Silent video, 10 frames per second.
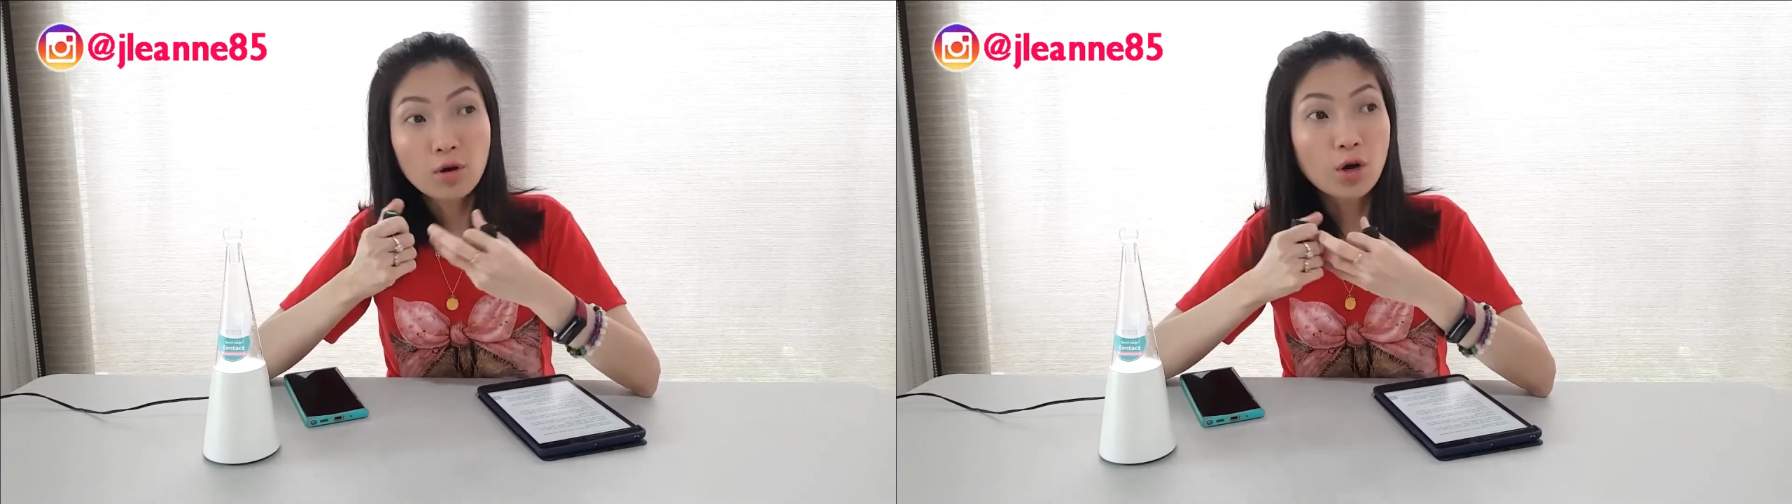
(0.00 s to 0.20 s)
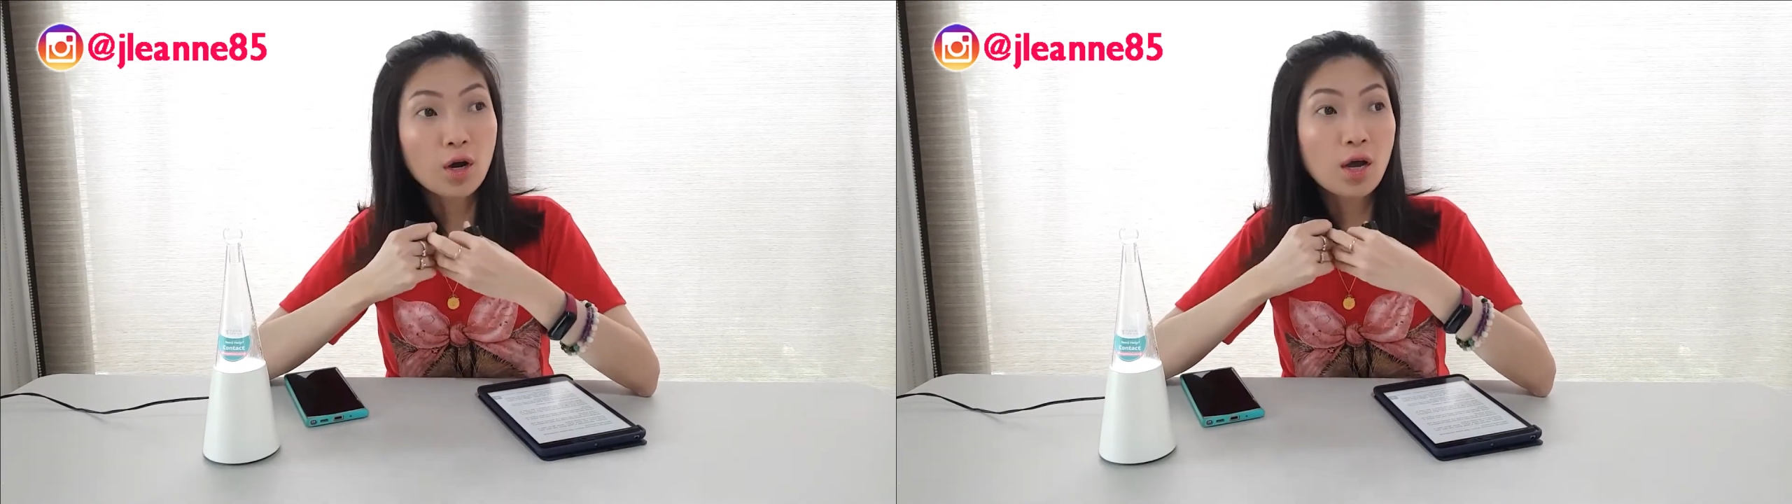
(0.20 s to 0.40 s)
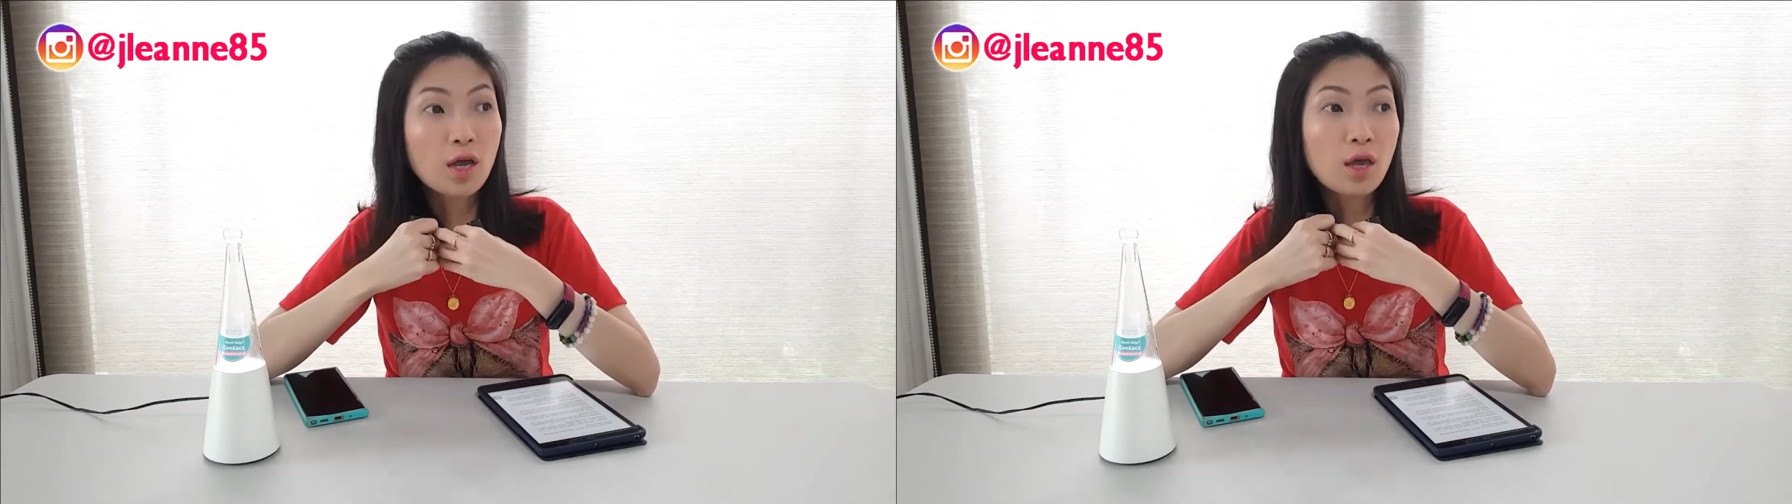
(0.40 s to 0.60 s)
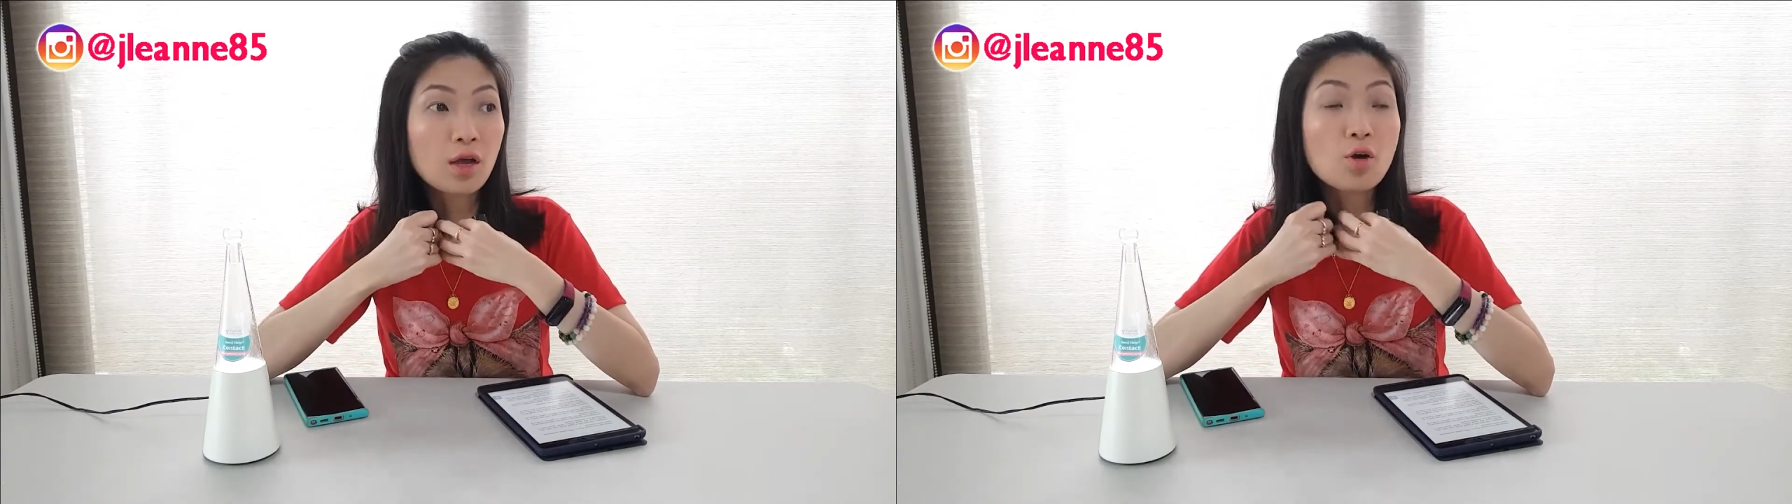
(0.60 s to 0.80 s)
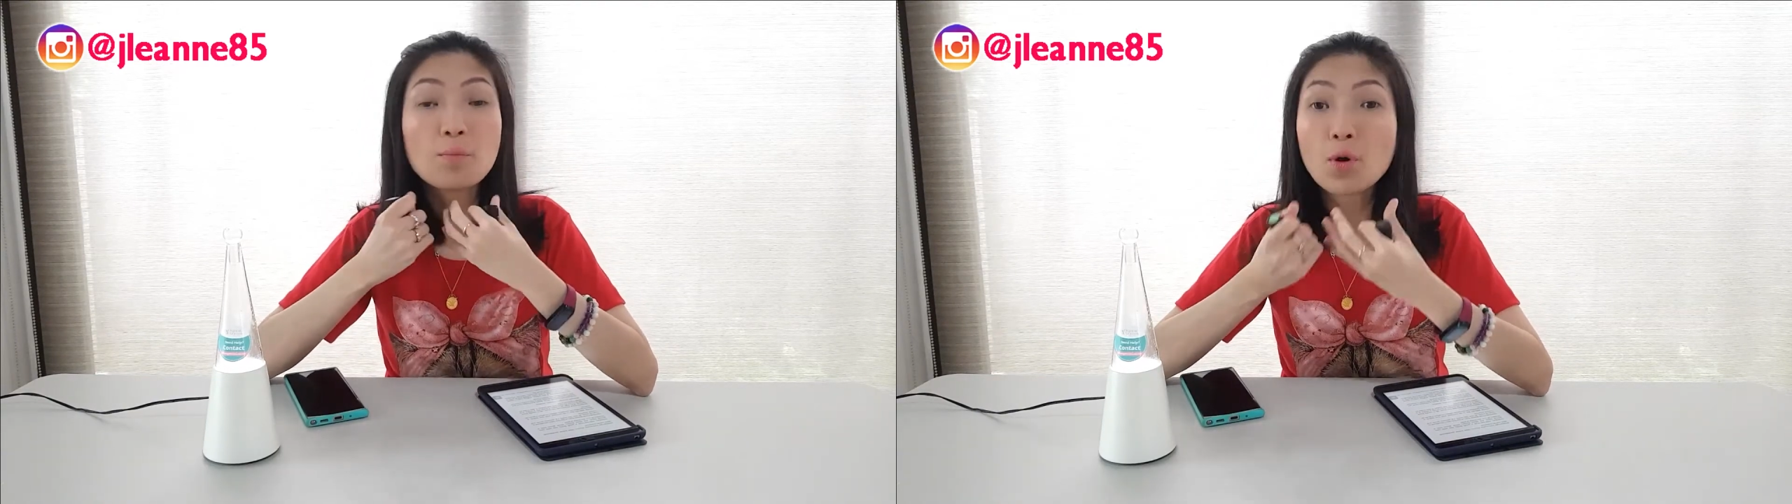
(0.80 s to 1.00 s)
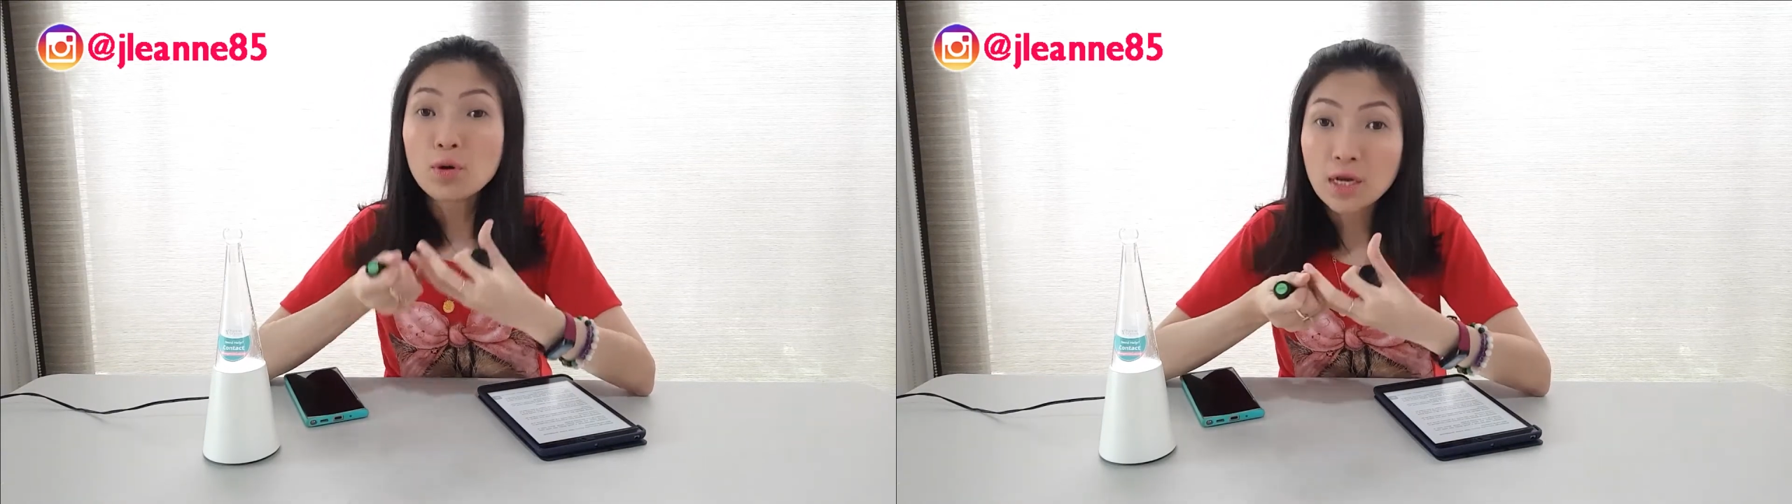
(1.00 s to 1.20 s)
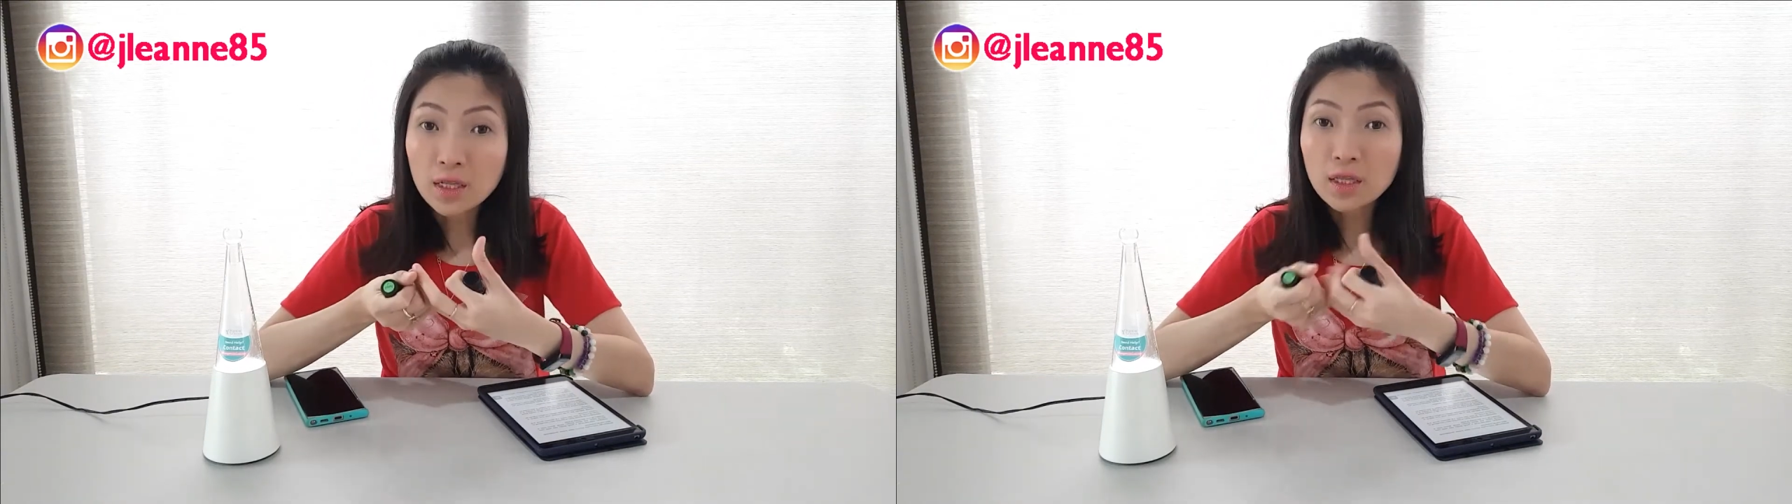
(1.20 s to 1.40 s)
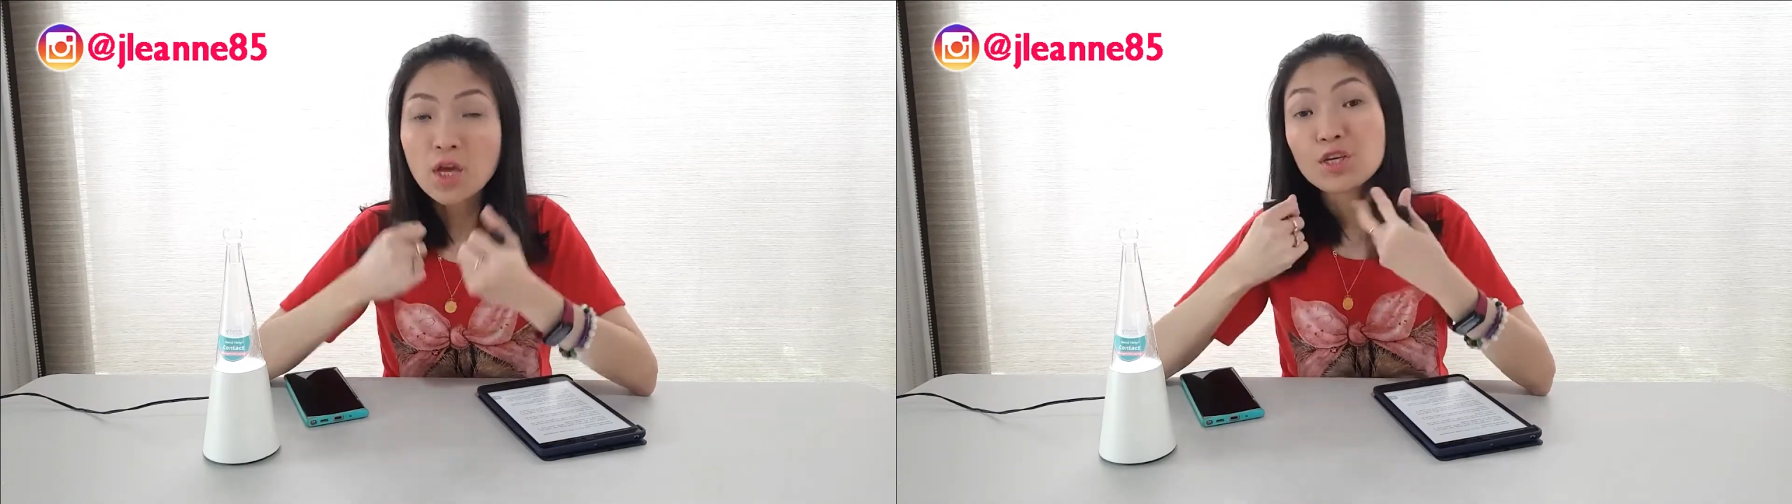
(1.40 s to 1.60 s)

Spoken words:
or a component